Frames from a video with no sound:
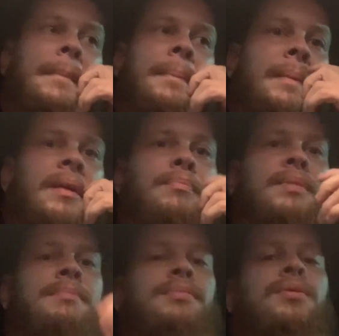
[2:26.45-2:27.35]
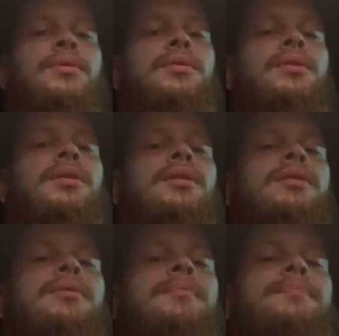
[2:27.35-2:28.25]
Like people
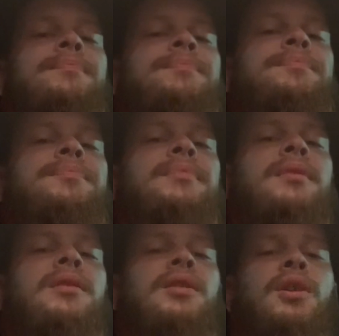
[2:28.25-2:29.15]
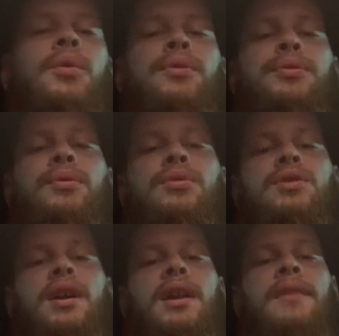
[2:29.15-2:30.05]
are going through
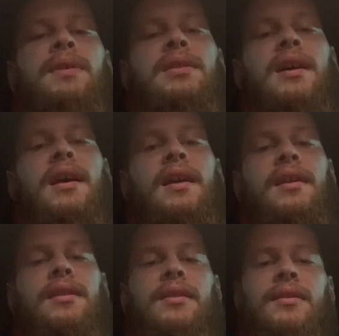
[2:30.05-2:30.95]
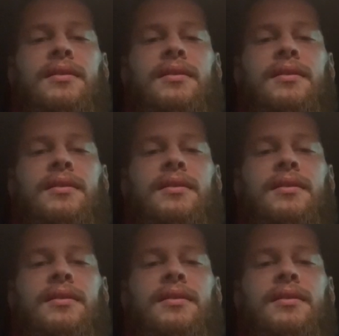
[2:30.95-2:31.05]
shit every day and